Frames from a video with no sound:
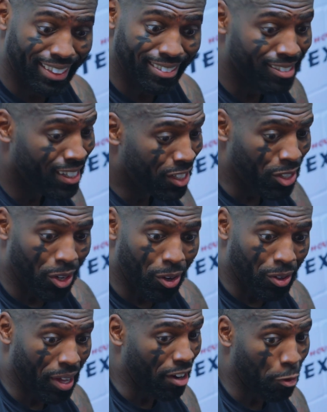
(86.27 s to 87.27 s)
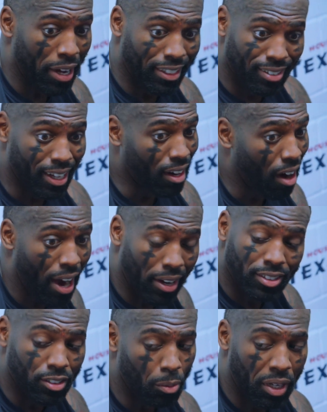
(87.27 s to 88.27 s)
And, you know, everybody's like, all right,
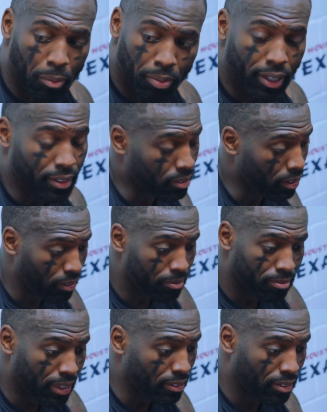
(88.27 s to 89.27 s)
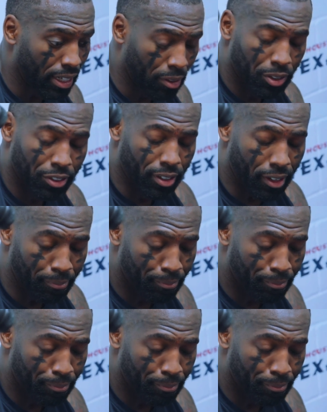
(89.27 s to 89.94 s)
let's go make a play. So that's exactly what you saw.